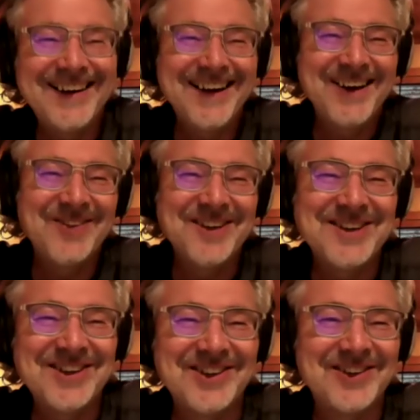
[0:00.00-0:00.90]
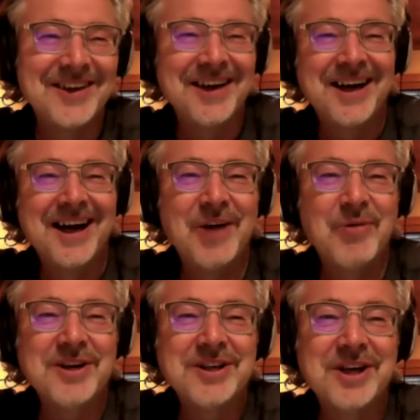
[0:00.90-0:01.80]
number two, I
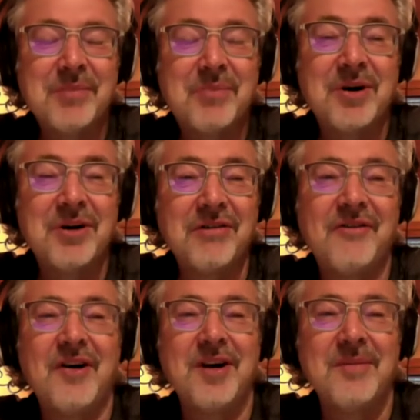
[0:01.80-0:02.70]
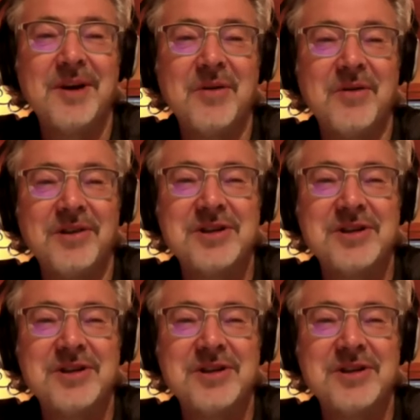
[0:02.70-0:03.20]
worked on a pearl farm in Northern